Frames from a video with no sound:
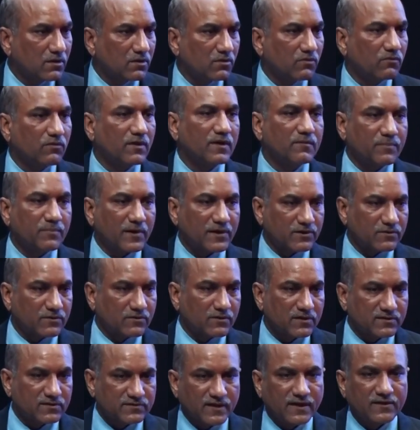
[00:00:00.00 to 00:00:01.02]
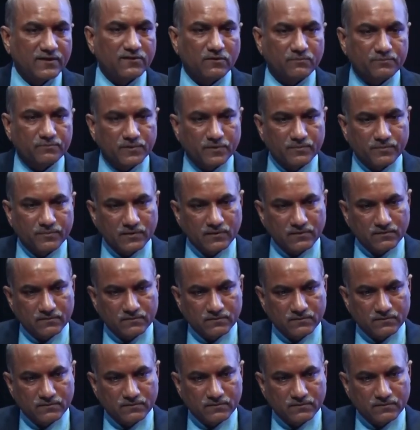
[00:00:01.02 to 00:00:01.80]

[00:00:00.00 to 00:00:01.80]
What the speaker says: one particular set of people,